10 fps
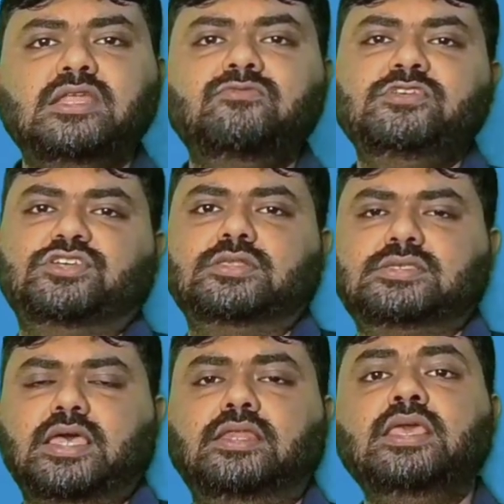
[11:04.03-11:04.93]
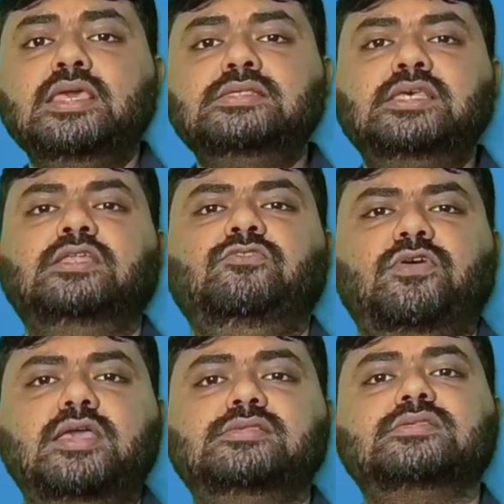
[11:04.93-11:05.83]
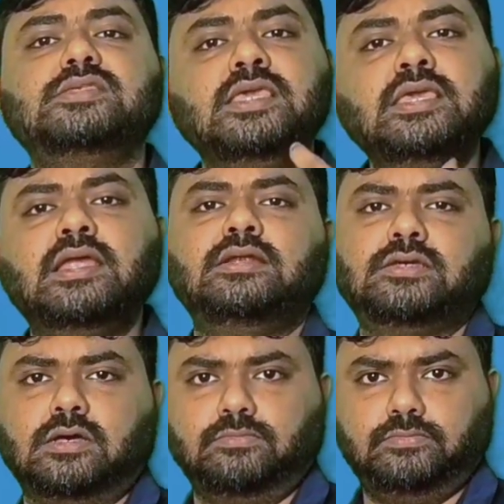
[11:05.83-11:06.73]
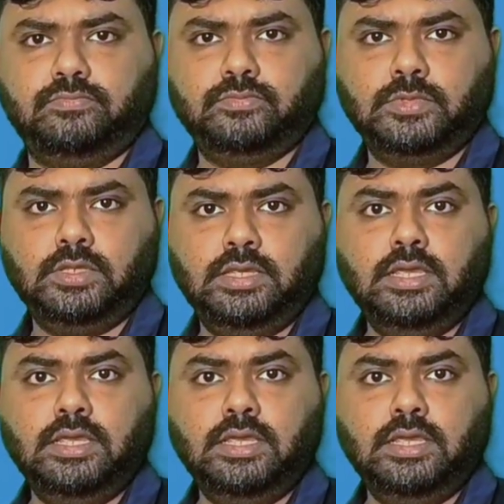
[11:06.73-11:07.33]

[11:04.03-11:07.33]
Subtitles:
sign and division sign signifies a single term,